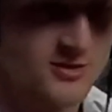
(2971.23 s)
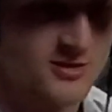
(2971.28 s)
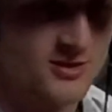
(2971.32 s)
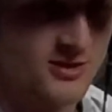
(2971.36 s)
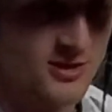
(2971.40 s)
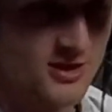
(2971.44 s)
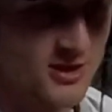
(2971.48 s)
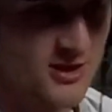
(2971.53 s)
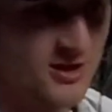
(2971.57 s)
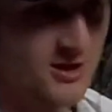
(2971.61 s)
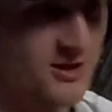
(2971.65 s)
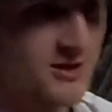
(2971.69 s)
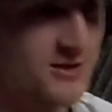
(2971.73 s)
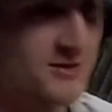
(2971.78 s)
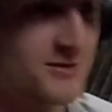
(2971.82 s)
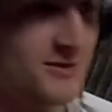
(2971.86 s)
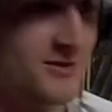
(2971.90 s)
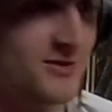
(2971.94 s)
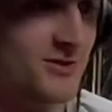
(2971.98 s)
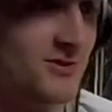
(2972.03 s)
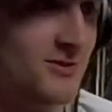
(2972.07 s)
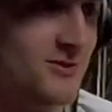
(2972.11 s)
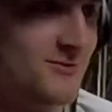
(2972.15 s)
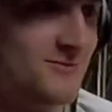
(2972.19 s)

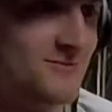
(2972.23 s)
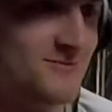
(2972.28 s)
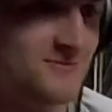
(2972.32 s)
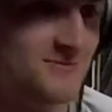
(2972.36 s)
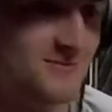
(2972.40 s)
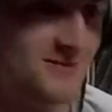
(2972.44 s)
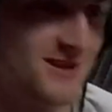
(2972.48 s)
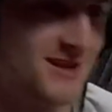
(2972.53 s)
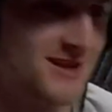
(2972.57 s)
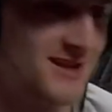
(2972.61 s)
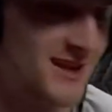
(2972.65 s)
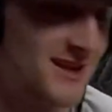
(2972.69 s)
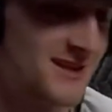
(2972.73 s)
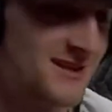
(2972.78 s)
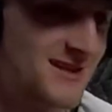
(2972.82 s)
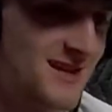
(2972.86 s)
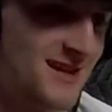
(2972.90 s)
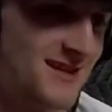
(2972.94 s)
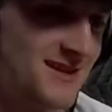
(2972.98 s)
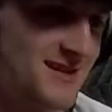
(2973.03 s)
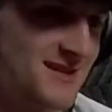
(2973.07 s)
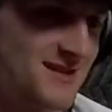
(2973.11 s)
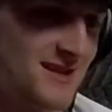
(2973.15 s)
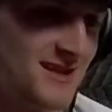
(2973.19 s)
Like I
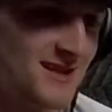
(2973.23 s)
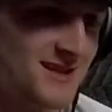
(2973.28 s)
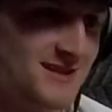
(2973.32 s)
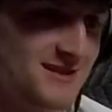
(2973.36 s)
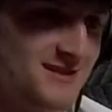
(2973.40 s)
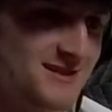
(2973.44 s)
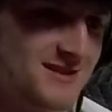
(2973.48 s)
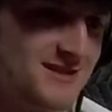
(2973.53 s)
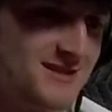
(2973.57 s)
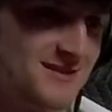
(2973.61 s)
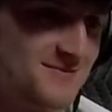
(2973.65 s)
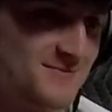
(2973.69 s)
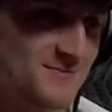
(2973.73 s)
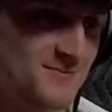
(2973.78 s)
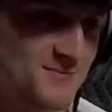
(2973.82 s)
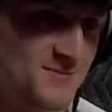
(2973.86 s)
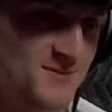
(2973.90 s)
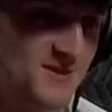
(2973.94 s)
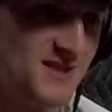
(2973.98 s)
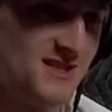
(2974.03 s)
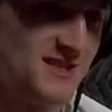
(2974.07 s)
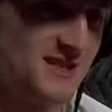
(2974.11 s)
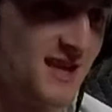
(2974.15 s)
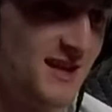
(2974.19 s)
kind of said, it's
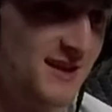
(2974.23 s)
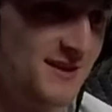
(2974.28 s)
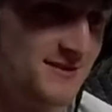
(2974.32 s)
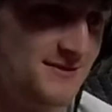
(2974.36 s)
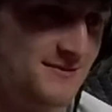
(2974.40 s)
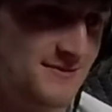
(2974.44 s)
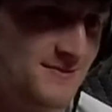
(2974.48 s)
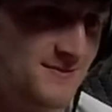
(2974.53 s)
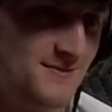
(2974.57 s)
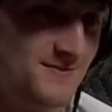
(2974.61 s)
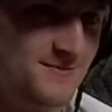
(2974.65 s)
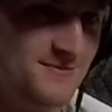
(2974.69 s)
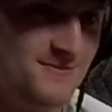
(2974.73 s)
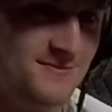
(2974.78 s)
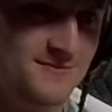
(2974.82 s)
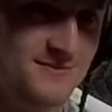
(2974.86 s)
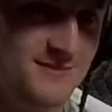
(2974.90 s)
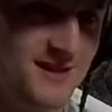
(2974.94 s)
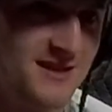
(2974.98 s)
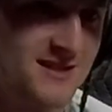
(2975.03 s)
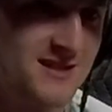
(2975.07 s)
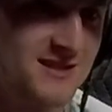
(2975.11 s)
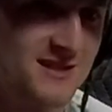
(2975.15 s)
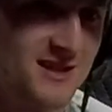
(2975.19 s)
just that
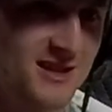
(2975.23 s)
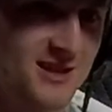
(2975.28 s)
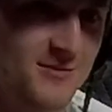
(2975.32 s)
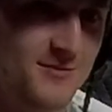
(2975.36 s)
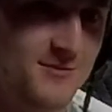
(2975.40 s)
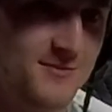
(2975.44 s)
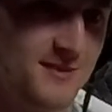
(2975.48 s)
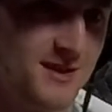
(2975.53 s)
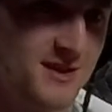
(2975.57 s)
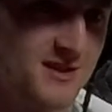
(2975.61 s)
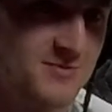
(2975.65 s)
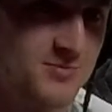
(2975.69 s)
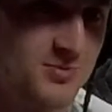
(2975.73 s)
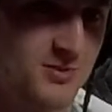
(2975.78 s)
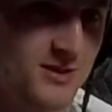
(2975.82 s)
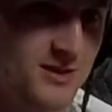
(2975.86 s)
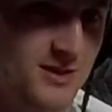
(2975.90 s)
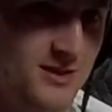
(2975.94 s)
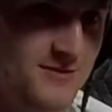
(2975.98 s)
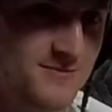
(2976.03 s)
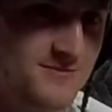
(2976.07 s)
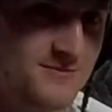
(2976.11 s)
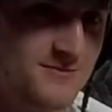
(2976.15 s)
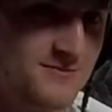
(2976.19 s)
next step, next
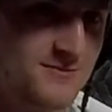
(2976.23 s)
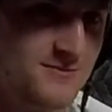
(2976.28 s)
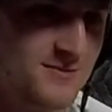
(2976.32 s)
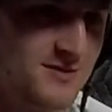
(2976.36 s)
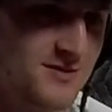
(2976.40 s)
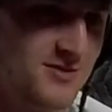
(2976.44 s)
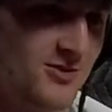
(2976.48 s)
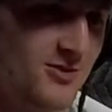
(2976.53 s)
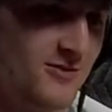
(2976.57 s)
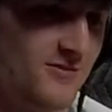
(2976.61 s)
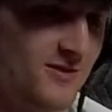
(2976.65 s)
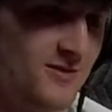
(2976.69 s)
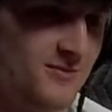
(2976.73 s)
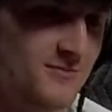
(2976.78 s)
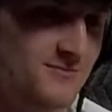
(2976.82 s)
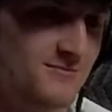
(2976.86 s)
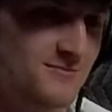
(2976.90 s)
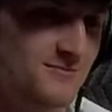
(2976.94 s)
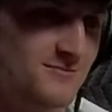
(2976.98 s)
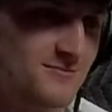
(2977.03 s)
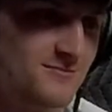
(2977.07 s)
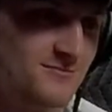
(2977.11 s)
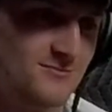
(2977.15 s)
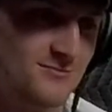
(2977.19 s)
play. If I'm
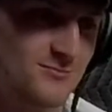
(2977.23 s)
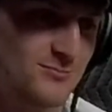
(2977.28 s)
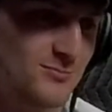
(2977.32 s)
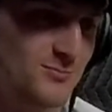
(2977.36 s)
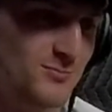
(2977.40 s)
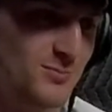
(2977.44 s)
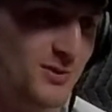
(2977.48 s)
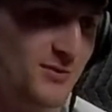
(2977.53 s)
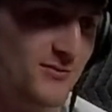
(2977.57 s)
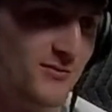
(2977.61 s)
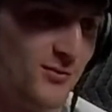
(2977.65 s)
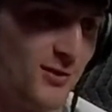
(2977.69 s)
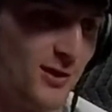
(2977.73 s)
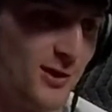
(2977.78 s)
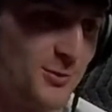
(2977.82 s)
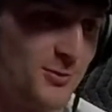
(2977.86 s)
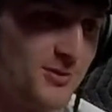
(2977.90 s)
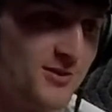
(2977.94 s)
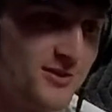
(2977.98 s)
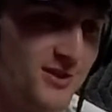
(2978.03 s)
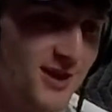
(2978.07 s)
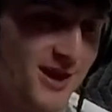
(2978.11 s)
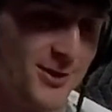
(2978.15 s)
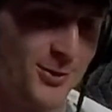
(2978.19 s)
being frank
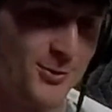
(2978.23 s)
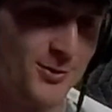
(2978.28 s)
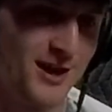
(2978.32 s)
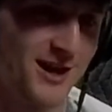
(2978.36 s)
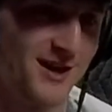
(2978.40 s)
with you, I don't